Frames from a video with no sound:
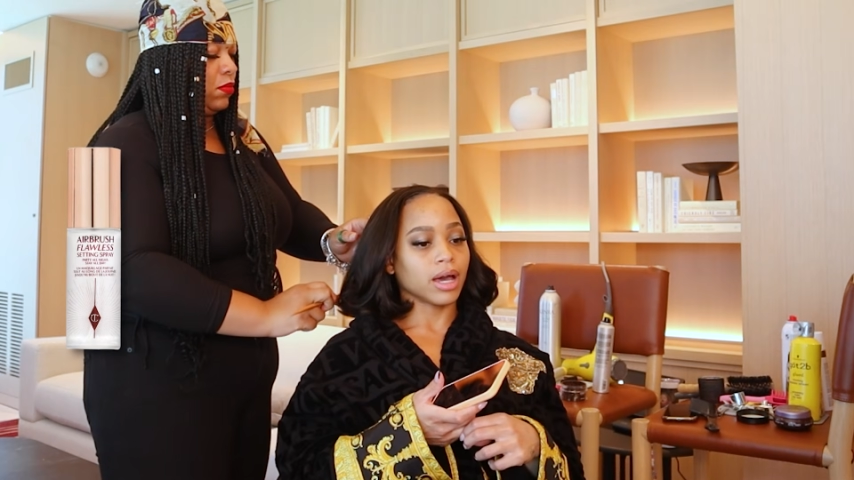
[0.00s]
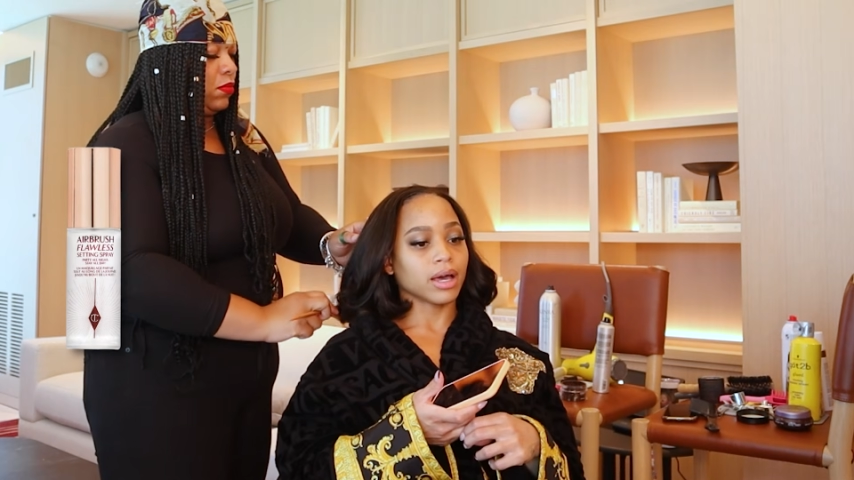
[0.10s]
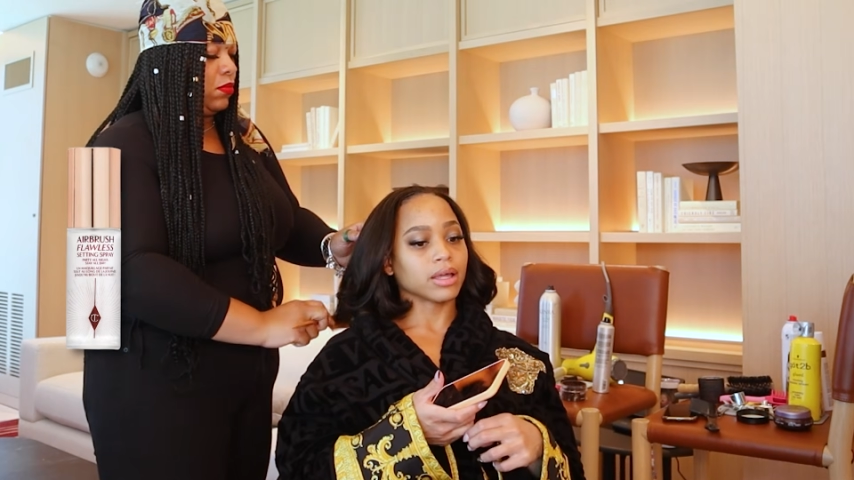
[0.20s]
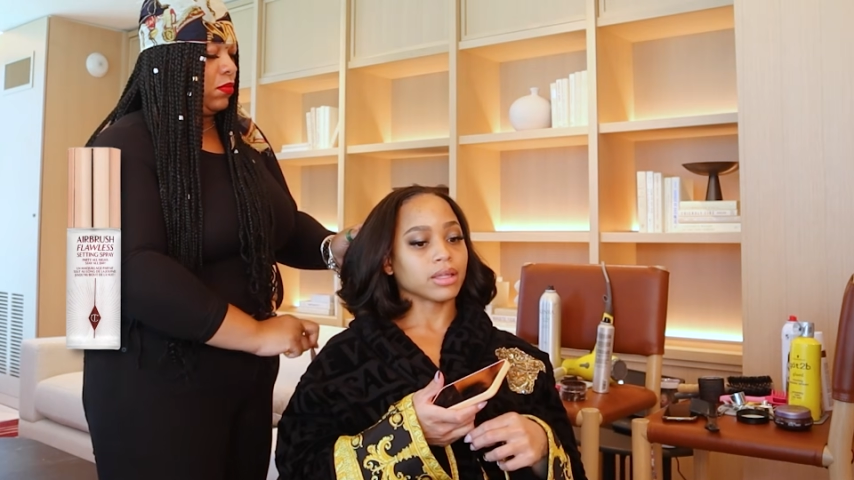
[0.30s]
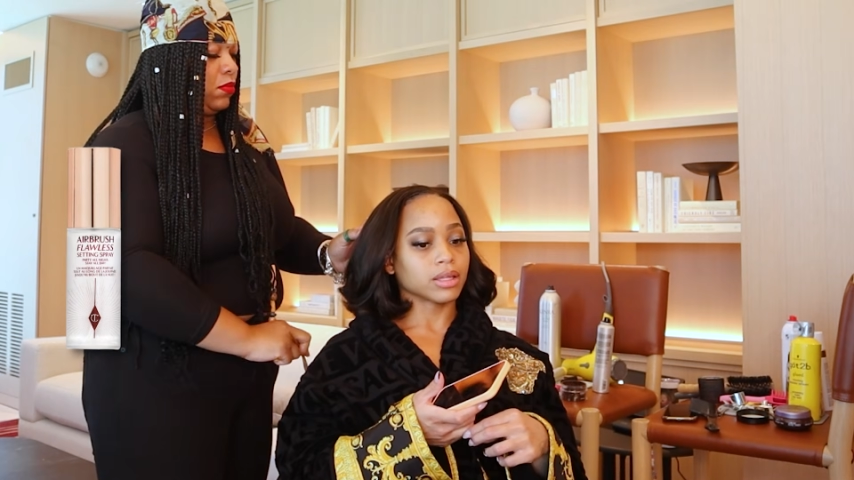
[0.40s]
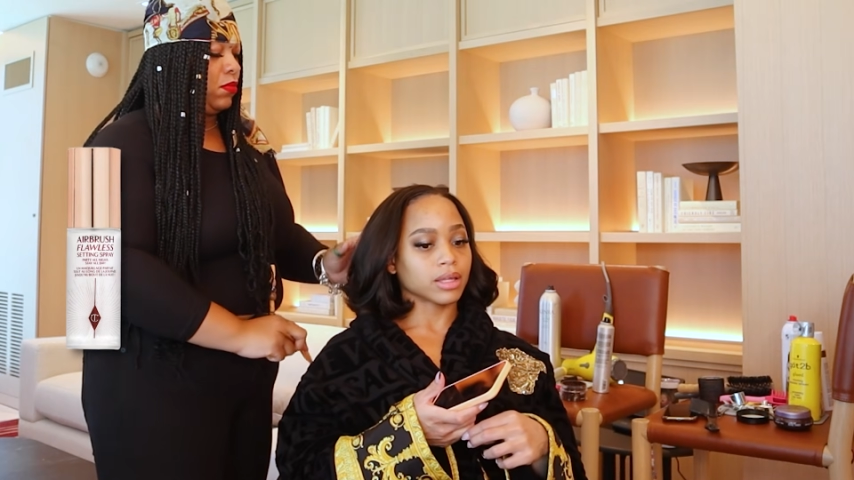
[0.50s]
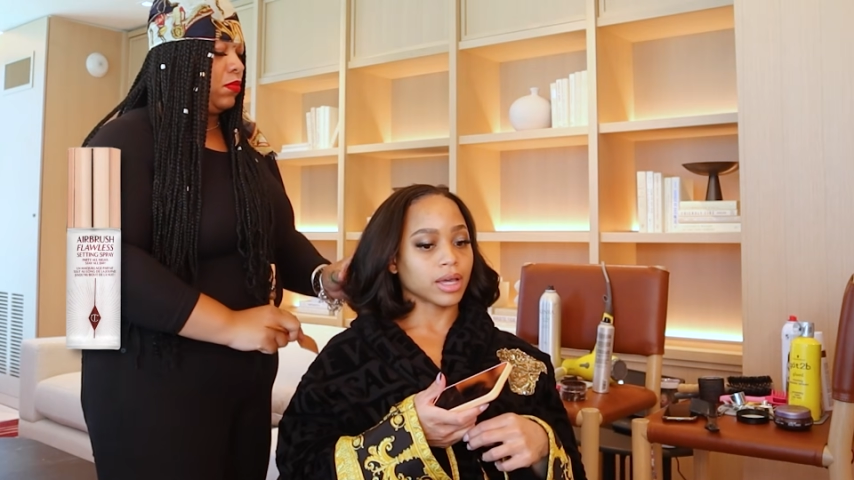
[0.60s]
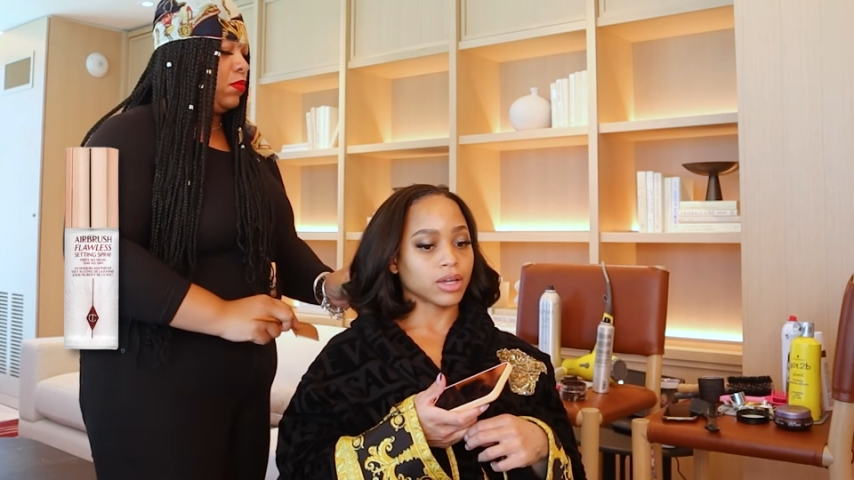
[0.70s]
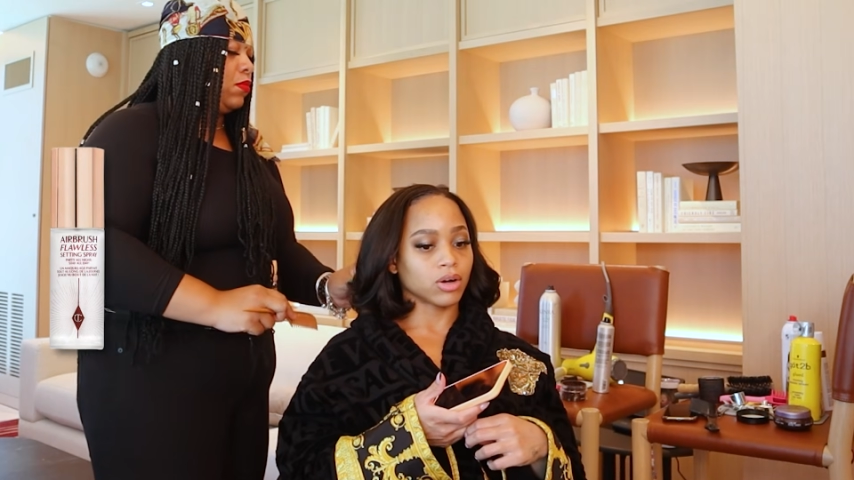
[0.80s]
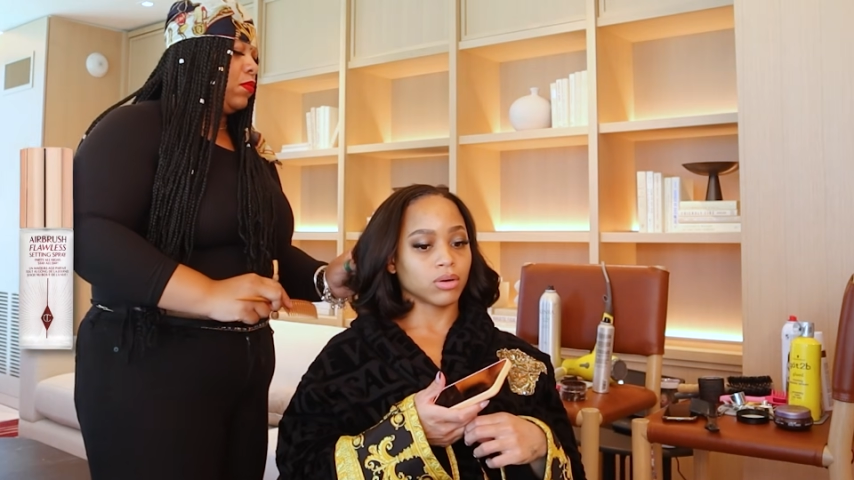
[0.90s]
Yeah,
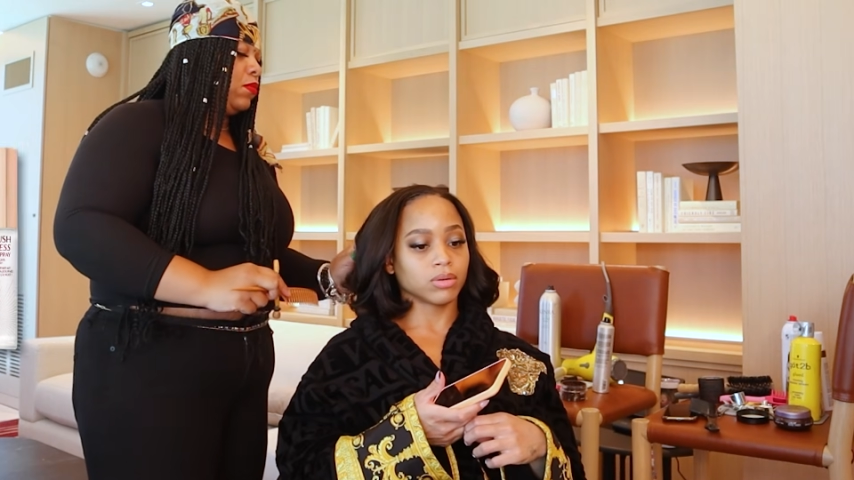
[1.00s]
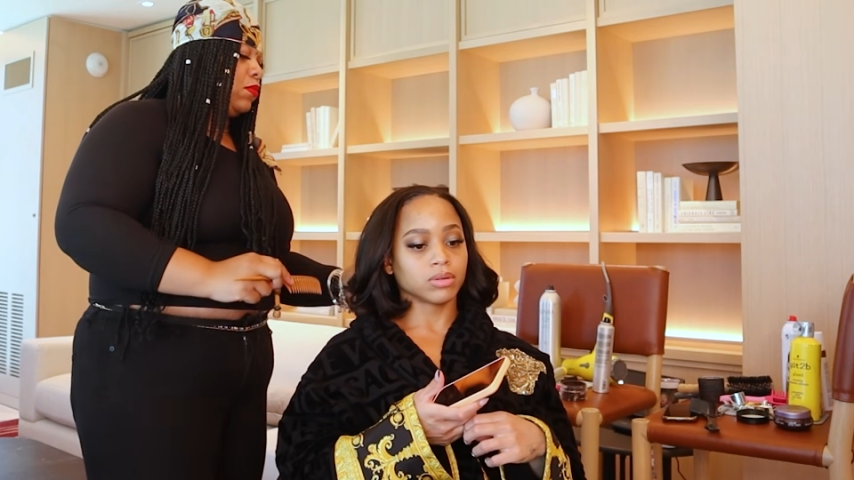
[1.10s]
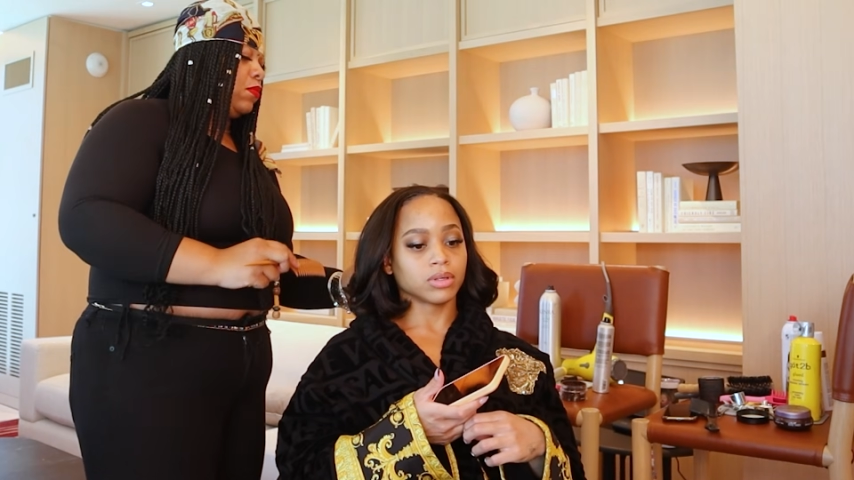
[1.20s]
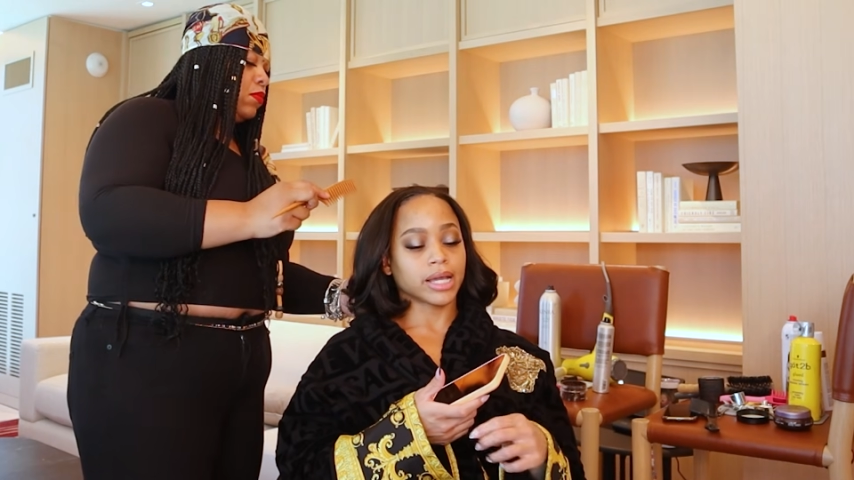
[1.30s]
I go,